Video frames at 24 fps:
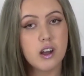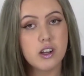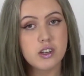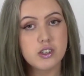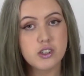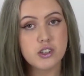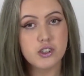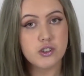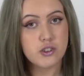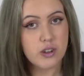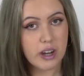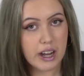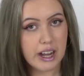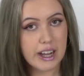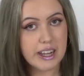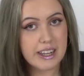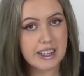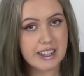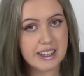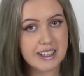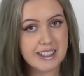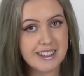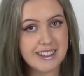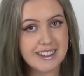to try
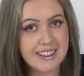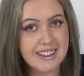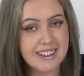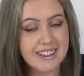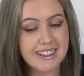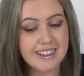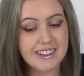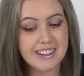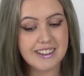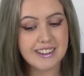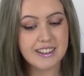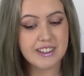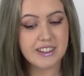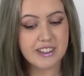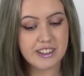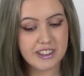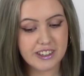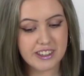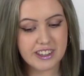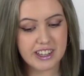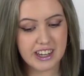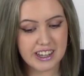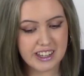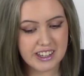and
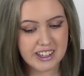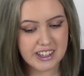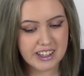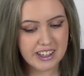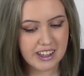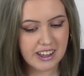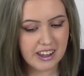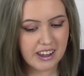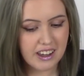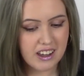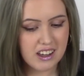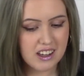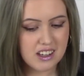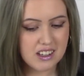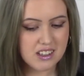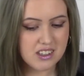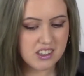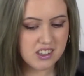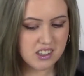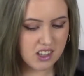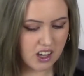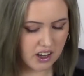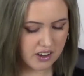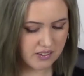do that.
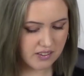So,